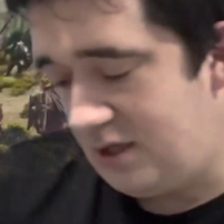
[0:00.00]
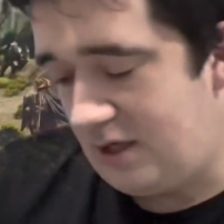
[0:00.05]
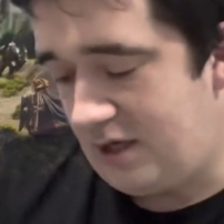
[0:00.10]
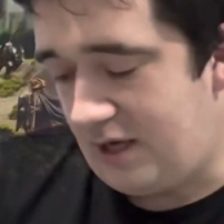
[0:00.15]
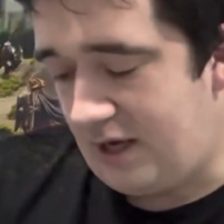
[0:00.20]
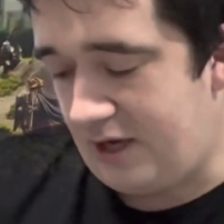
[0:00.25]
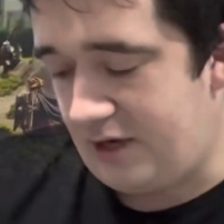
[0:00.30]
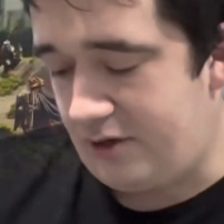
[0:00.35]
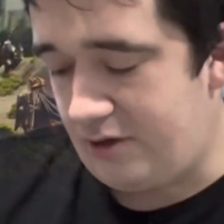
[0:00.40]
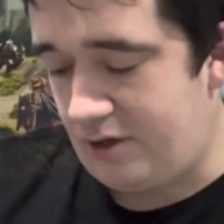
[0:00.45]

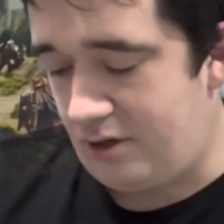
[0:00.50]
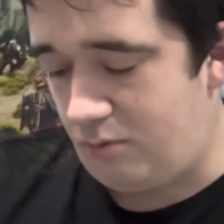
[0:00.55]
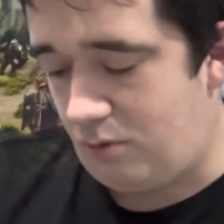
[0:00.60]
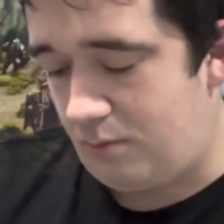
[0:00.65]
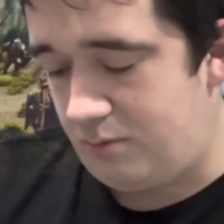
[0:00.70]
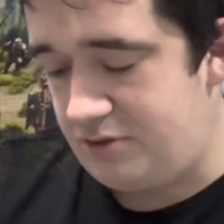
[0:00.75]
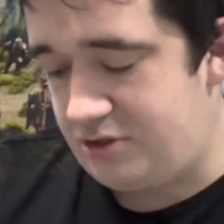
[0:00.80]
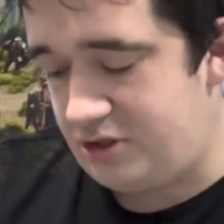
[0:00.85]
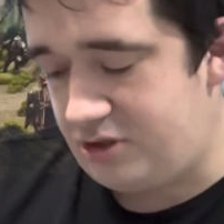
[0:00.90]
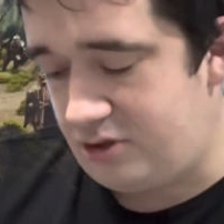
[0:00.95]
I don't know, what
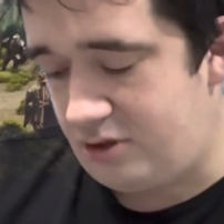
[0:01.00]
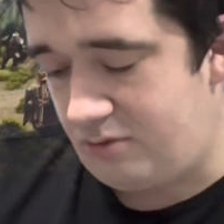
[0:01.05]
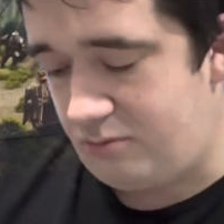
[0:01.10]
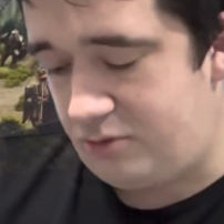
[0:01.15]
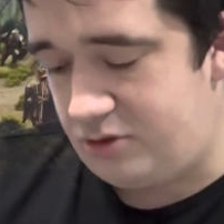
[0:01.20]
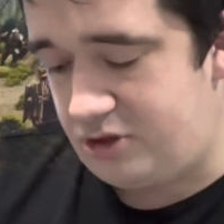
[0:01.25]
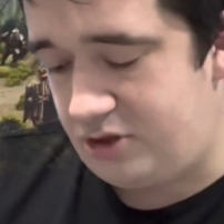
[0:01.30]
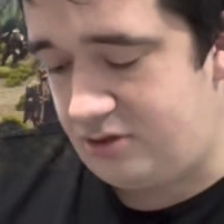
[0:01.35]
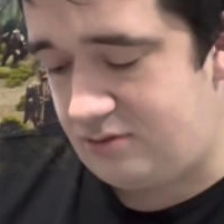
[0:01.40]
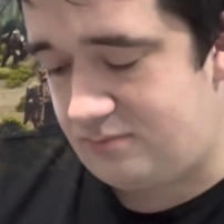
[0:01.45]
would you do? Would
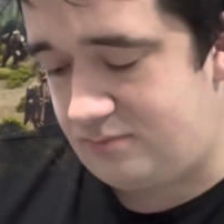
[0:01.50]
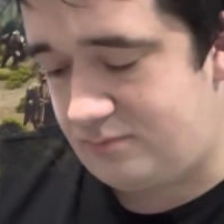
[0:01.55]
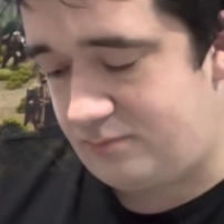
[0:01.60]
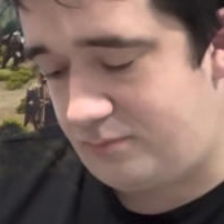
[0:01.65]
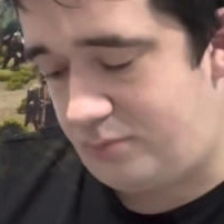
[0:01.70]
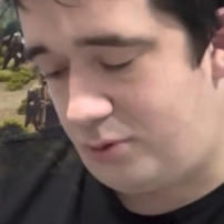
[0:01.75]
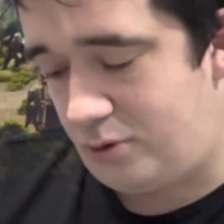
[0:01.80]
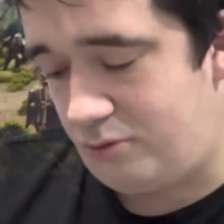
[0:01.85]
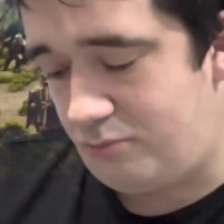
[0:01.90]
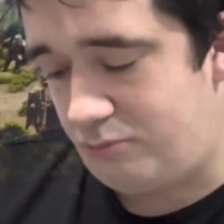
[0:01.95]
you
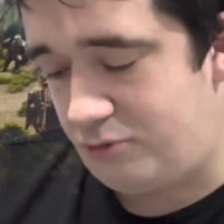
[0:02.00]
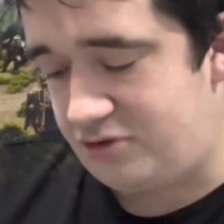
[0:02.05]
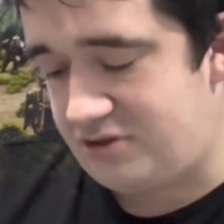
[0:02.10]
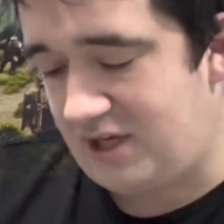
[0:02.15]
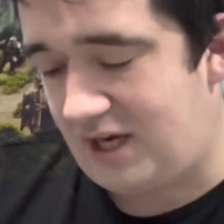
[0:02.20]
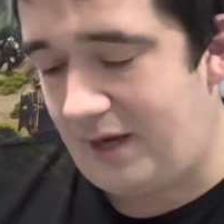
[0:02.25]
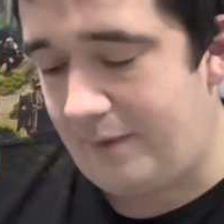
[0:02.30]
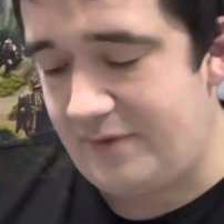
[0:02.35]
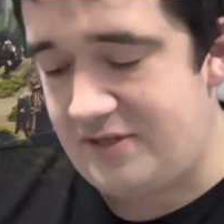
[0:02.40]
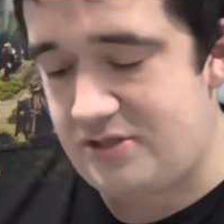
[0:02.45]
put
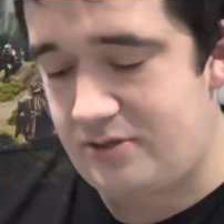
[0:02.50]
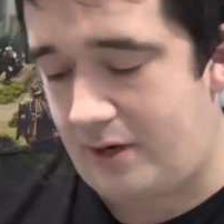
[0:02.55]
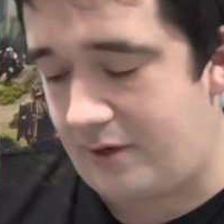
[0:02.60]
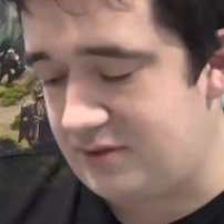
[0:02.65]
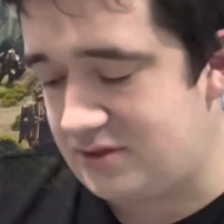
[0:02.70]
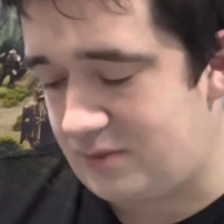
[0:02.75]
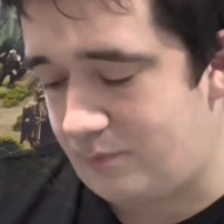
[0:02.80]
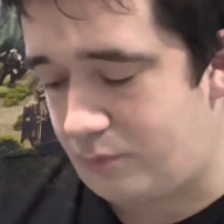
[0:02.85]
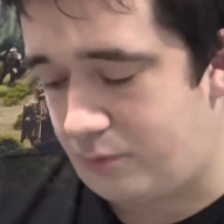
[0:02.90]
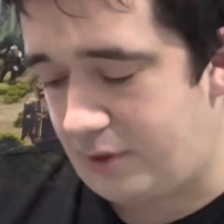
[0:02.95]
Rutabi straight
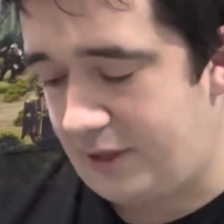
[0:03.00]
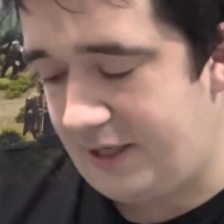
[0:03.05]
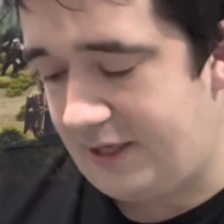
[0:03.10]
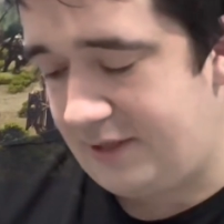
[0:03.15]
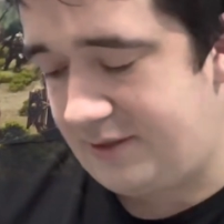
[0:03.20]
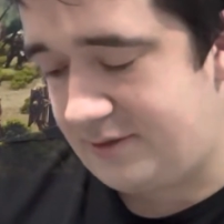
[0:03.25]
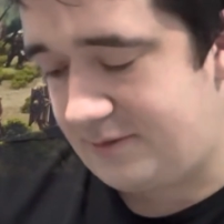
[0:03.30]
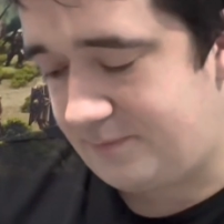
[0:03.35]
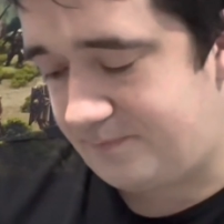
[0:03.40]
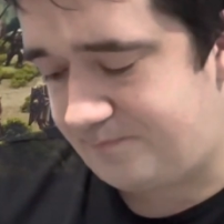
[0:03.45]
into
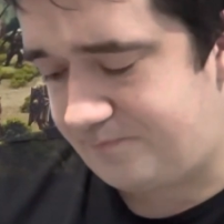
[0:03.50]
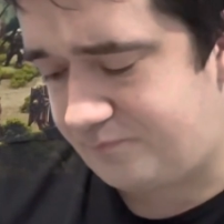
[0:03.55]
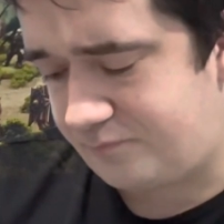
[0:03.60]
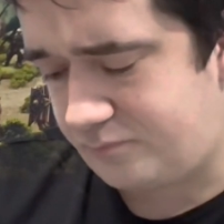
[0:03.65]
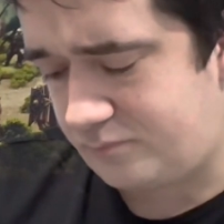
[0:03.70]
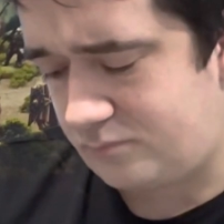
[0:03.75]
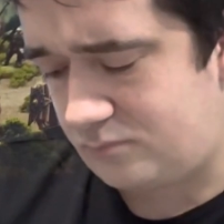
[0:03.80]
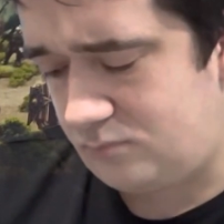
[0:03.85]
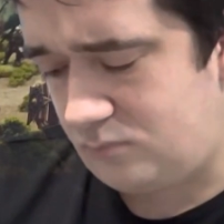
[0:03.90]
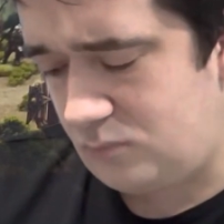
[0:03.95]
Brand,
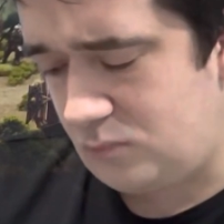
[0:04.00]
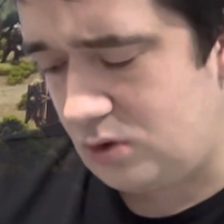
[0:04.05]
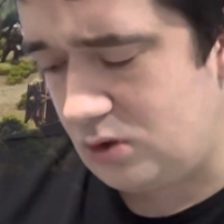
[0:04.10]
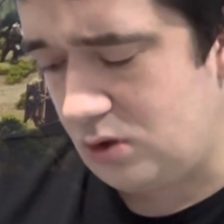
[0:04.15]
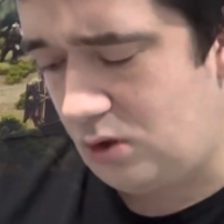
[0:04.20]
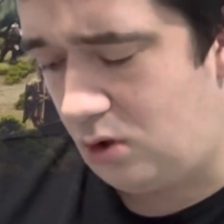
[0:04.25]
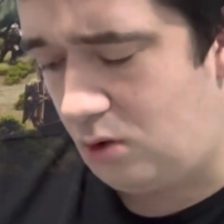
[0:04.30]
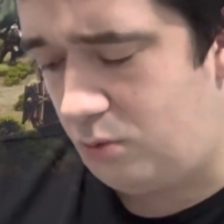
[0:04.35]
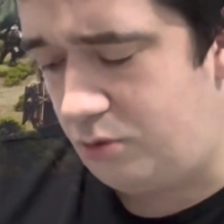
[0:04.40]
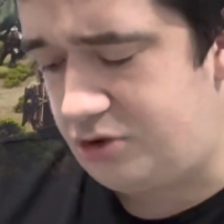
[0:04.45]

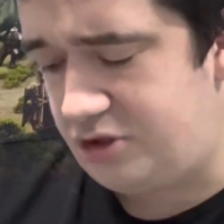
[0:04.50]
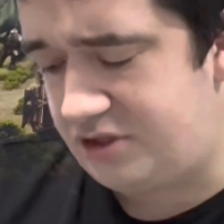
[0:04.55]
or would you